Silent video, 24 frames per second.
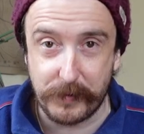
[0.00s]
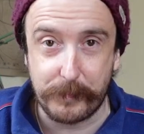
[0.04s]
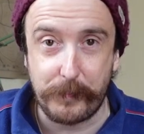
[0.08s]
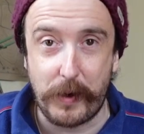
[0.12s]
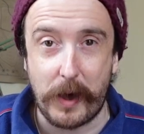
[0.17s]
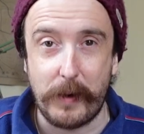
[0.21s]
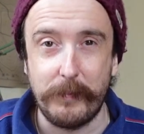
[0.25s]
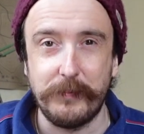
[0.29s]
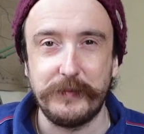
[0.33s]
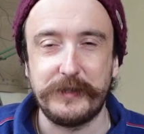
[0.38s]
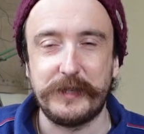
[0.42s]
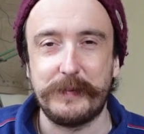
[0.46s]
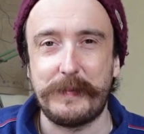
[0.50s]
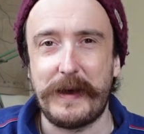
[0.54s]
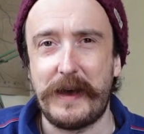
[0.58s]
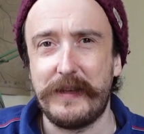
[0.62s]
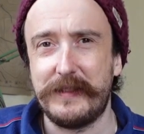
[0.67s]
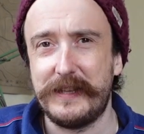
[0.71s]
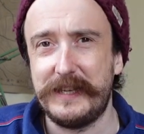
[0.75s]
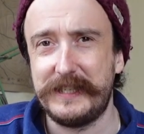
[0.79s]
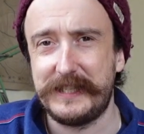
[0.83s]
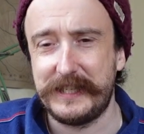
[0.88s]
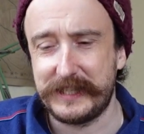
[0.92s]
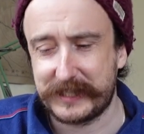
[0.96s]
pumped about
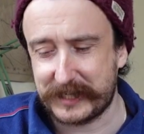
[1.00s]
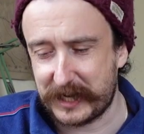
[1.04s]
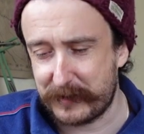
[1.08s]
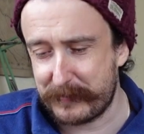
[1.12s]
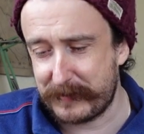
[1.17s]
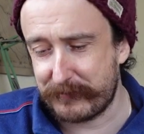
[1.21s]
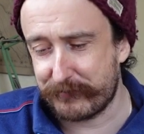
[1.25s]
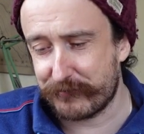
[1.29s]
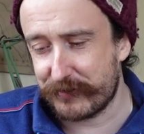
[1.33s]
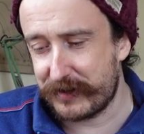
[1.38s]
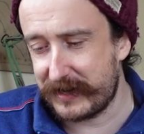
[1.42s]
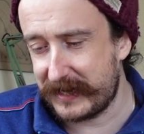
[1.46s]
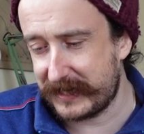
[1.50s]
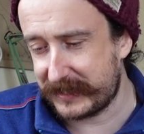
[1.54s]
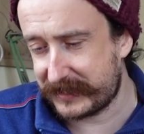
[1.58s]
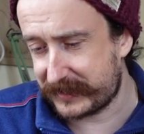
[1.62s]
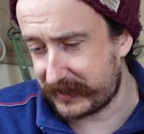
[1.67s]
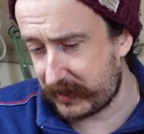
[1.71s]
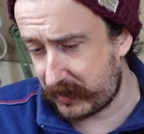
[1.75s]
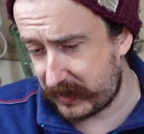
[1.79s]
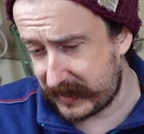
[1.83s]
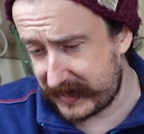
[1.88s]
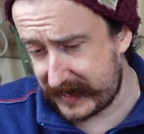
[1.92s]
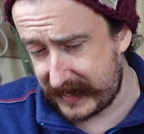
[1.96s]
this. It's going to be really
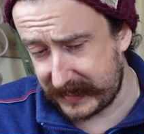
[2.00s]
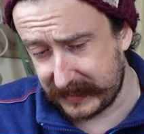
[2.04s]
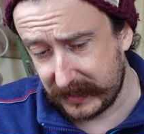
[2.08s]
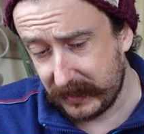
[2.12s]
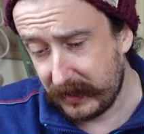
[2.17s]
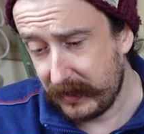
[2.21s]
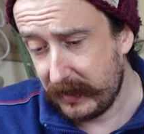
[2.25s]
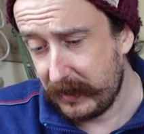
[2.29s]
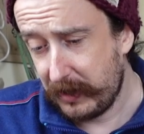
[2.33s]
exciting.